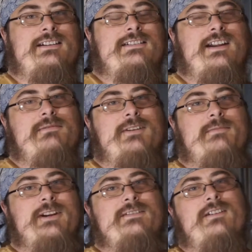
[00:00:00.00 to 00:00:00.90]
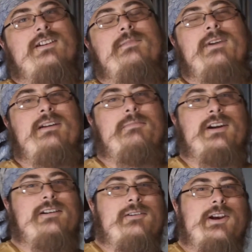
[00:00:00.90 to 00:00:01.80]
Today we're going to be talking about
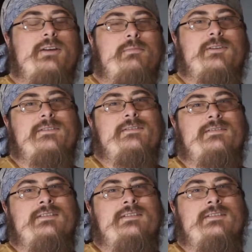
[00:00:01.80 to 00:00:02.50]
binary numbers.